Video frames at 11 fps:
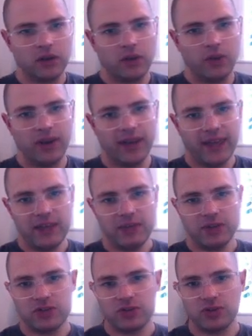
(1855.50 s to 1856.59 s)
When
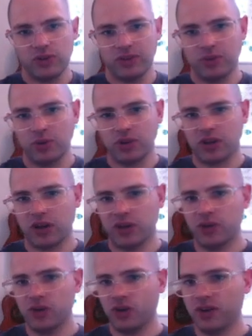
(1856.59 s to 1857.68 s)
Haman saw that Mordecai
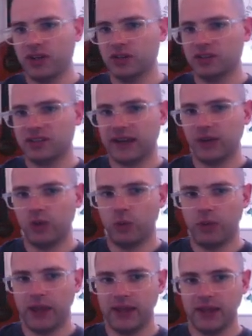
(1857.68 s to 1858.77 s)
would not kneel down or
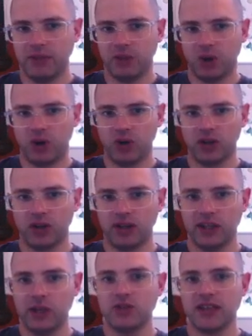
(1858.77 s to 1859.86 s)
pay him honour,
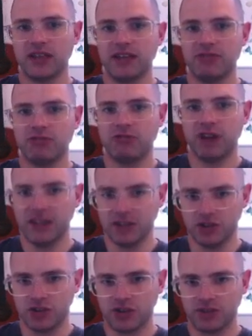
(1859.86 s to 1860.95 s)
he was enraged.